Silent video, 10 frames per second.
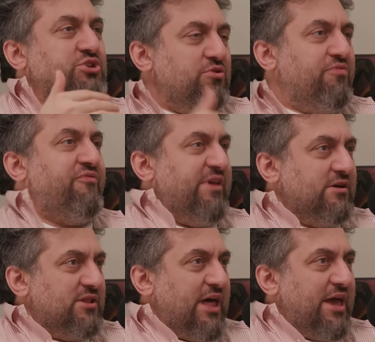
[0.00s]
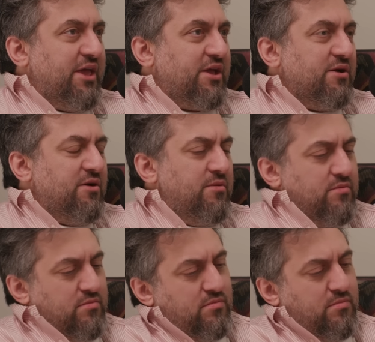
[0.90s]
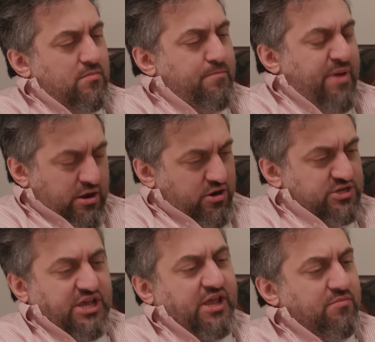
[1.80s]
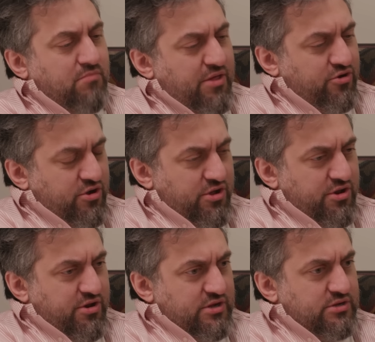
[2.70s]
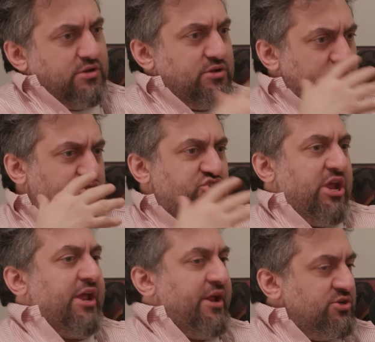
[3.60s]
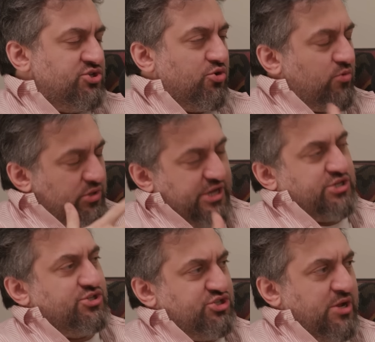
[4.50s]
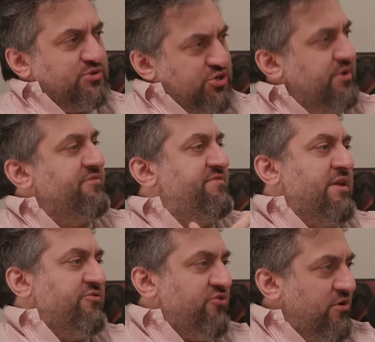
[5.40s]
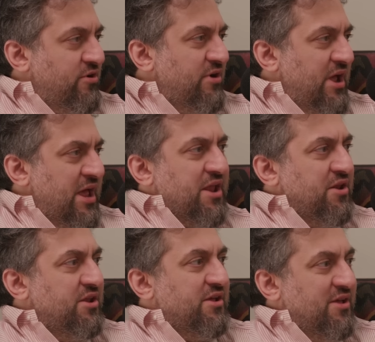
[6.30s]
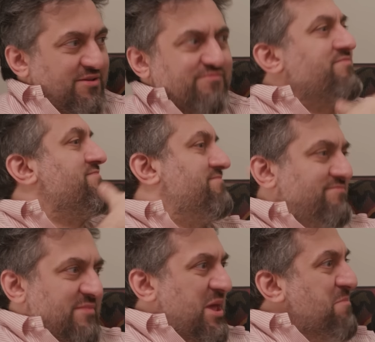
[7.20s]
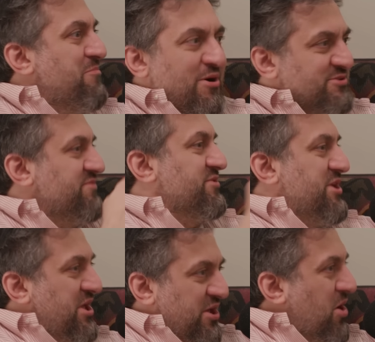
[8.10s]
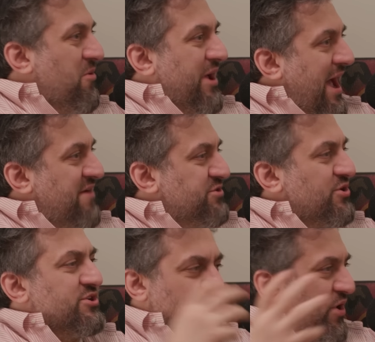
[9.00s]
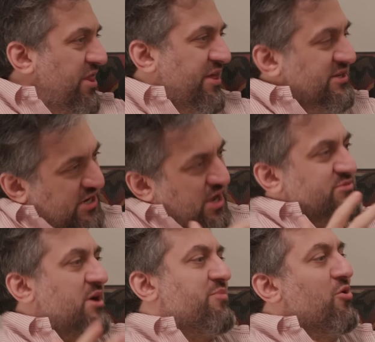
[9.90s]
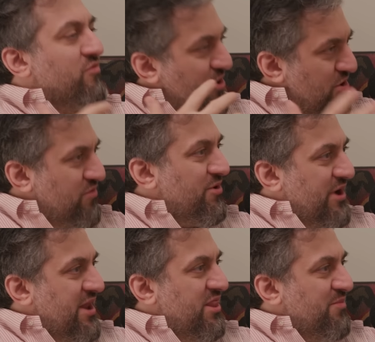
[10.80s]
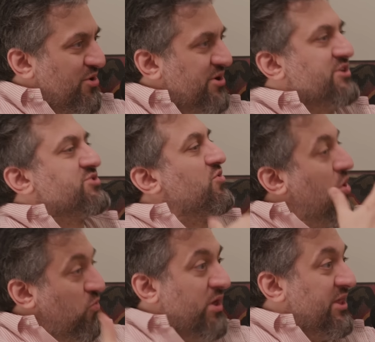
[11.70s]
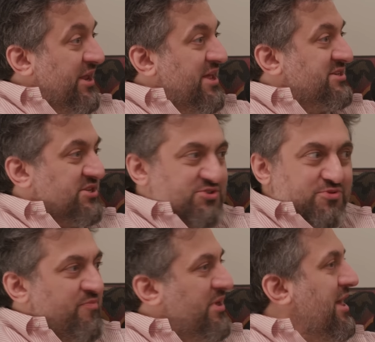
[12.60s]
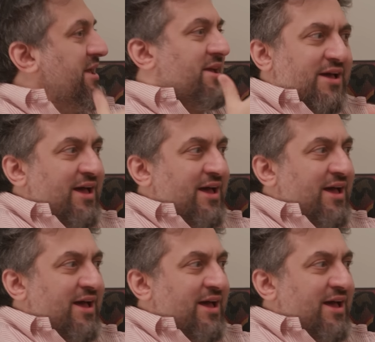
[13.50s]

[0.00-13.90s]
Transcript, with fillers: you feel like parenting and motherhood changed your relationship to adventure and impulsively going after because one of the things that comes up over and over again in the book is a willingness to sort of be like